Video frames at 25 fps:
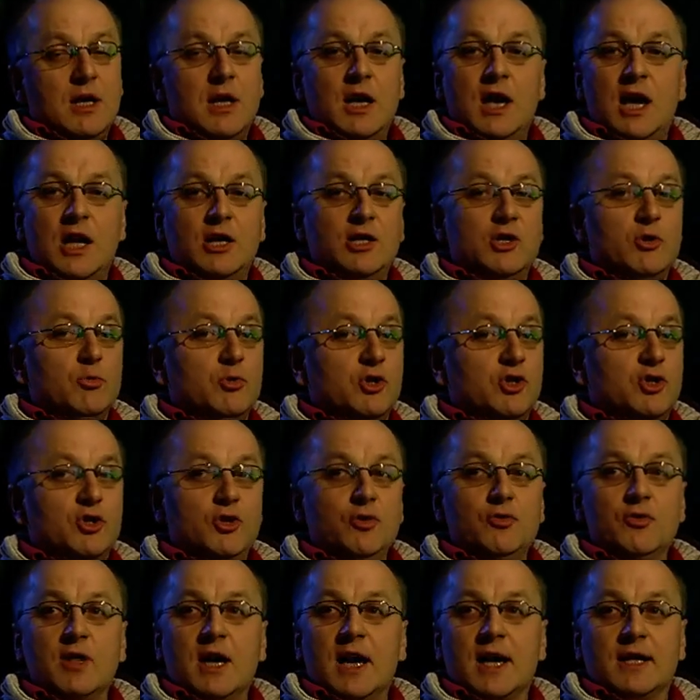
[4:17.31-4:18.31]
And you would
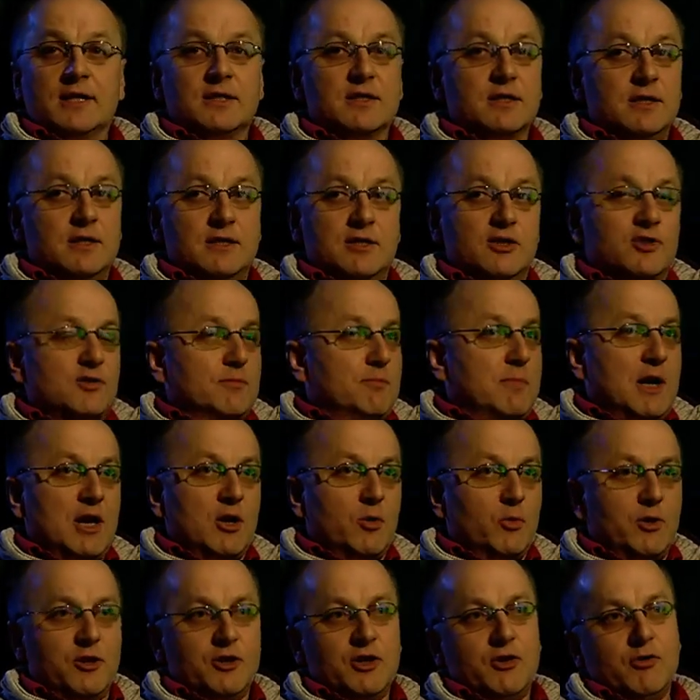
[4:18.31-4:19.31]
do that, it doesn't
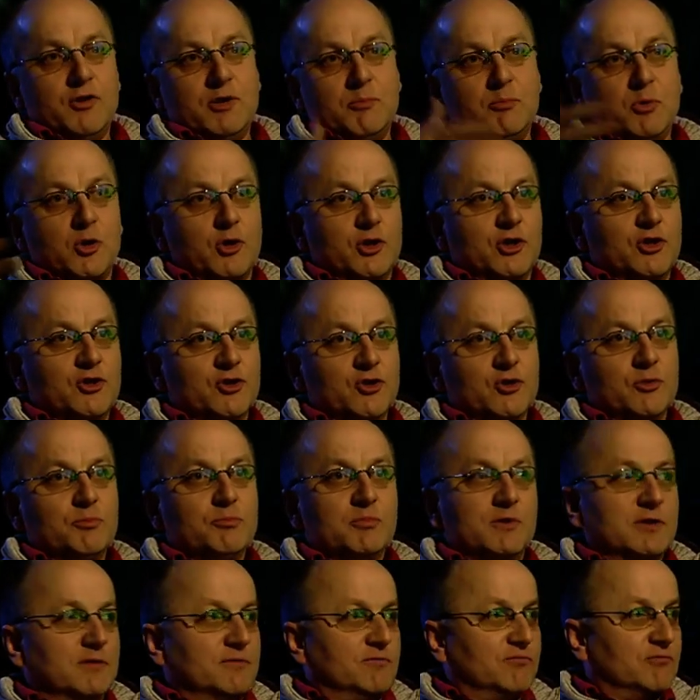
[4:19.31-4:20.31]
matter whether you're in a bodysuit,
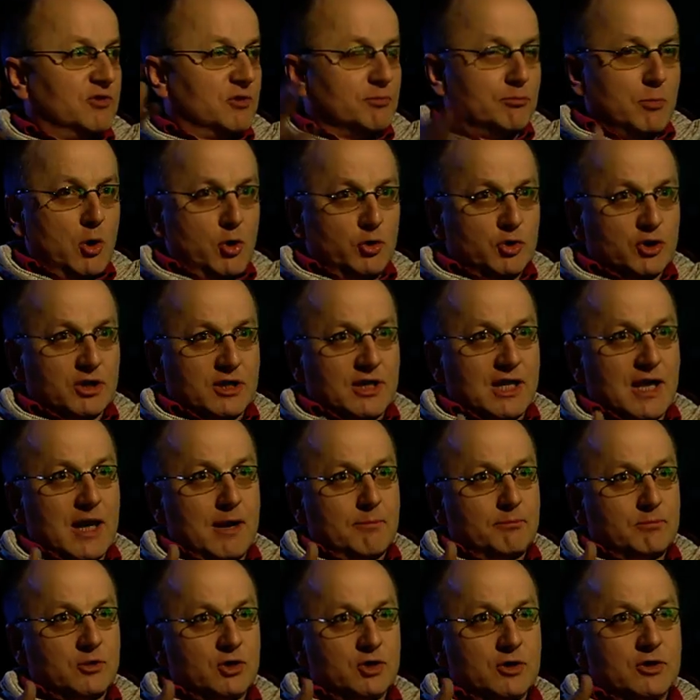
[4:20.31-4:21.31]
it's motion
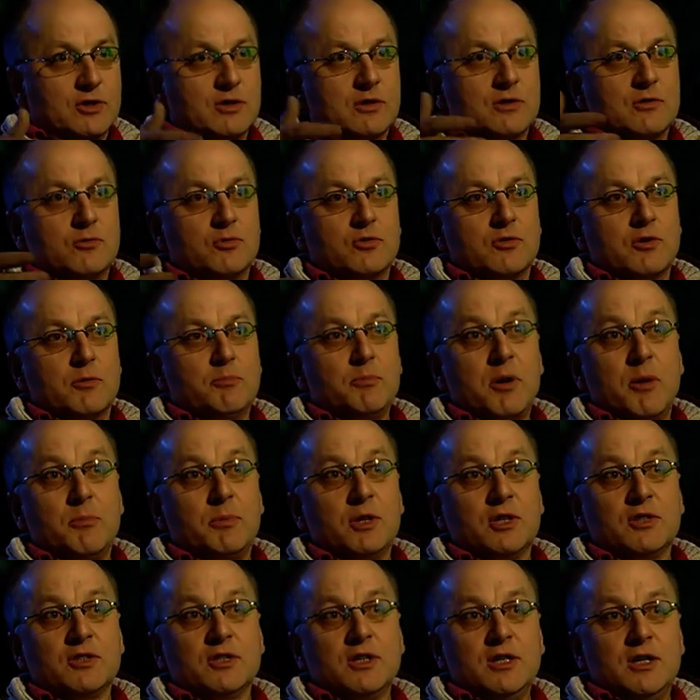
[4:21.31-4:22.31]
capture or a
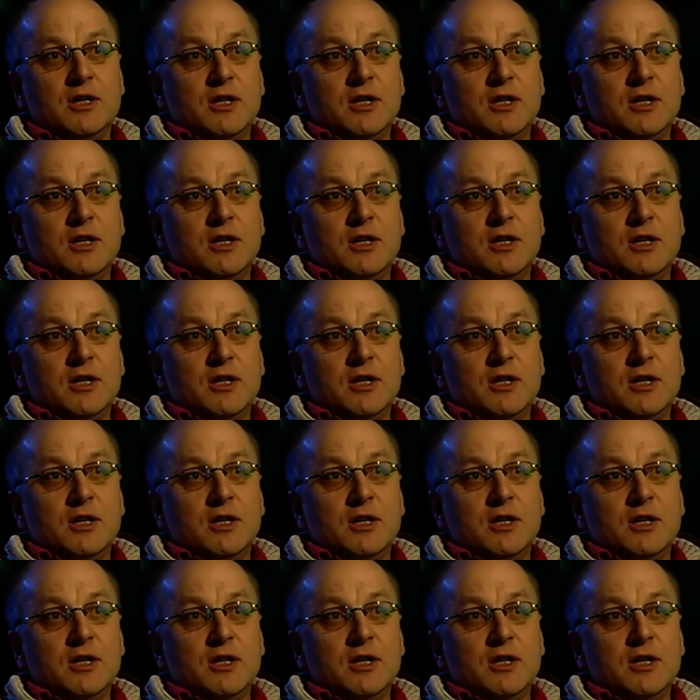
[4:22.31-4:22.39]
puppet.